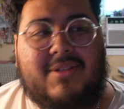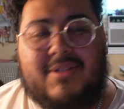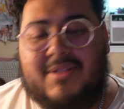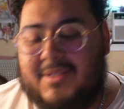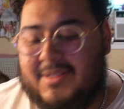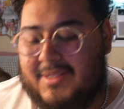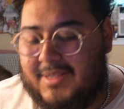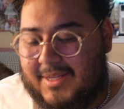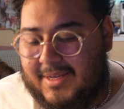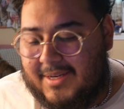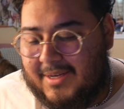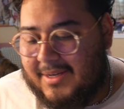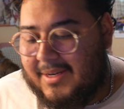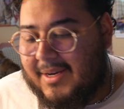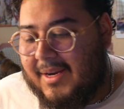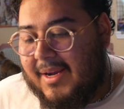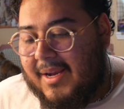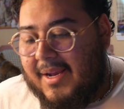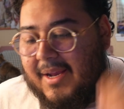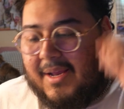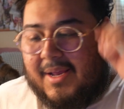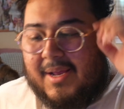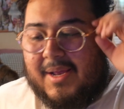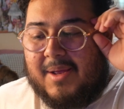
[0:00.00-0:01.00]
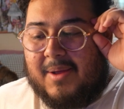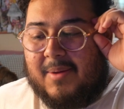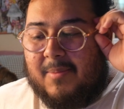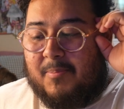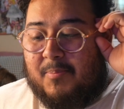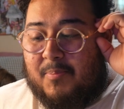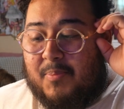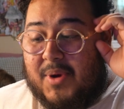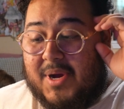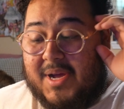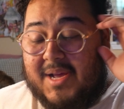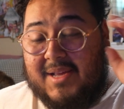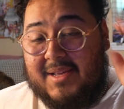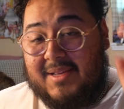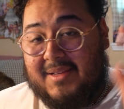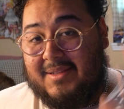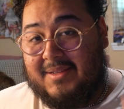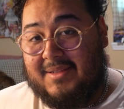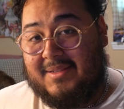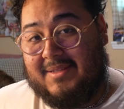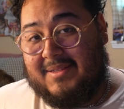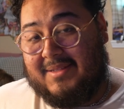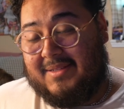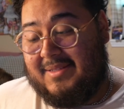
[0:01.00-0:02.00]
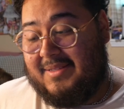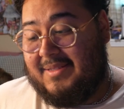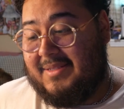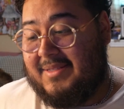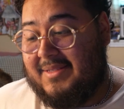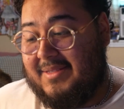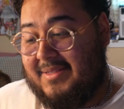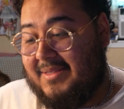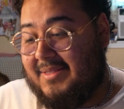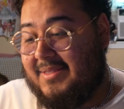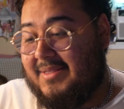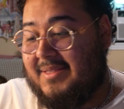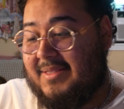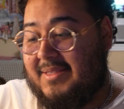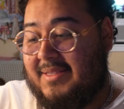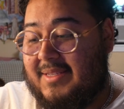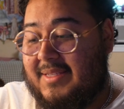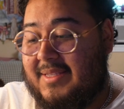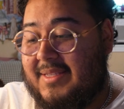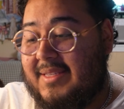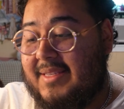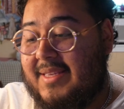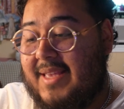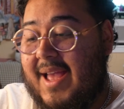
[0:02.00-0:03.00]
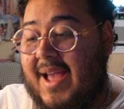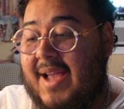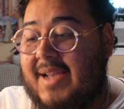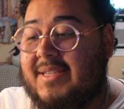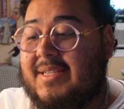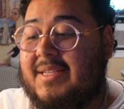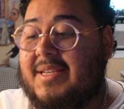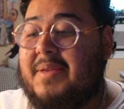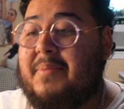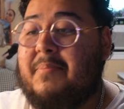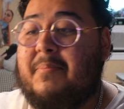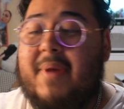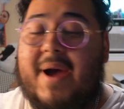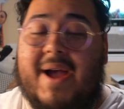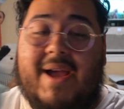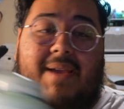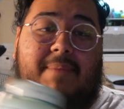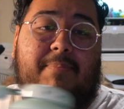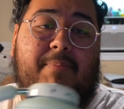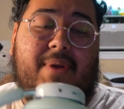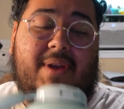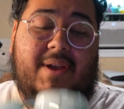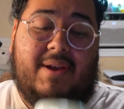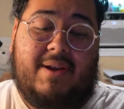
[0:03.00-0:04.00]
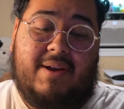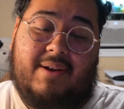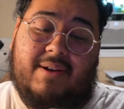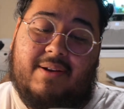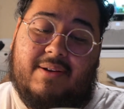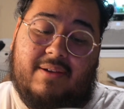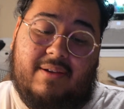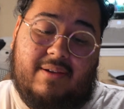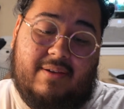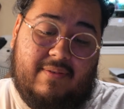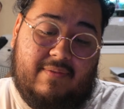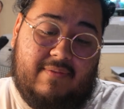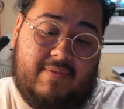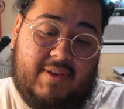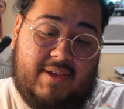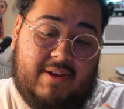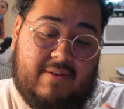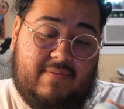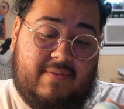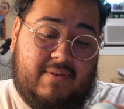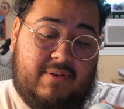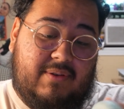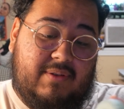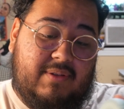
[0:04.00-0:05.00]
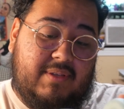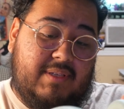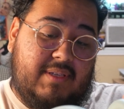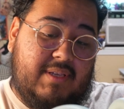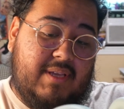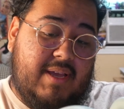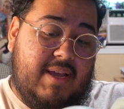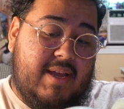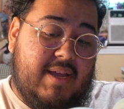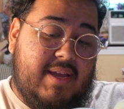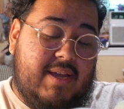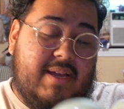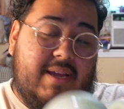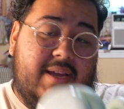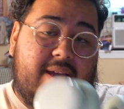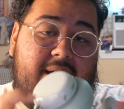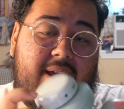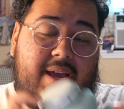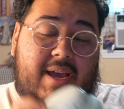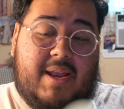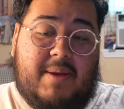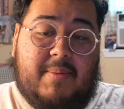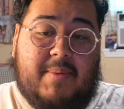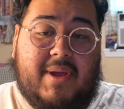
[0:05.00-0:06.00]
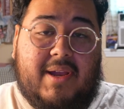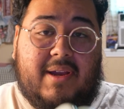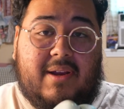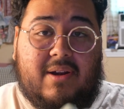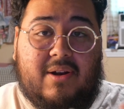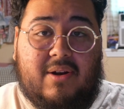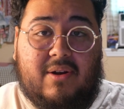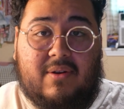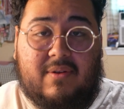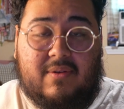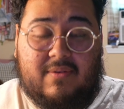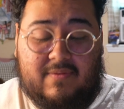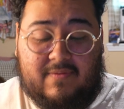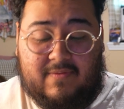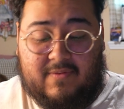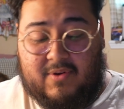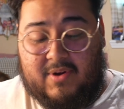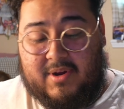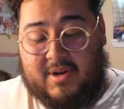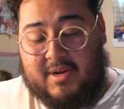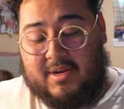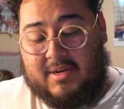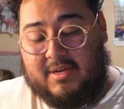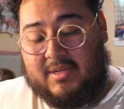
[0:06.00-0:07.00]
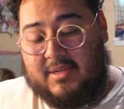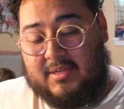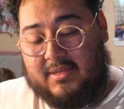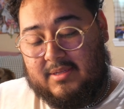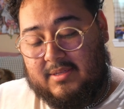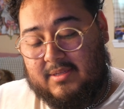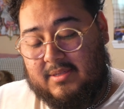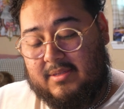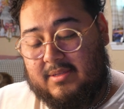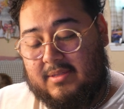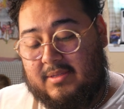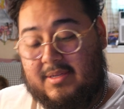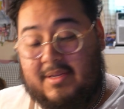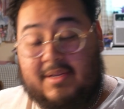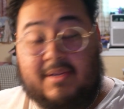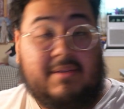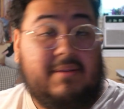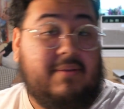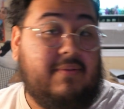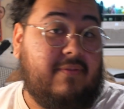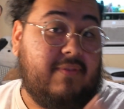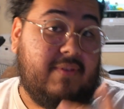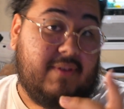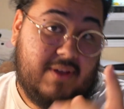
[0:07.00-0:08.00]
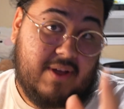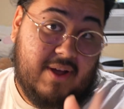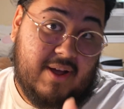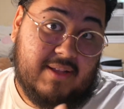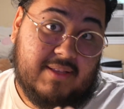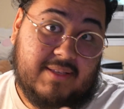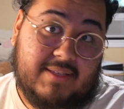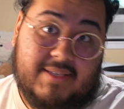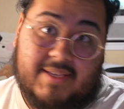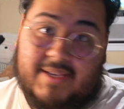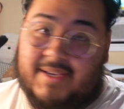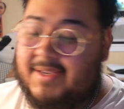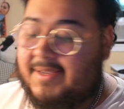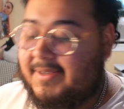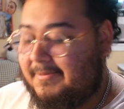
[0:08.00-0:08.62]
slider, but this is actually my pair of headphones, and my girlfriend, fiance,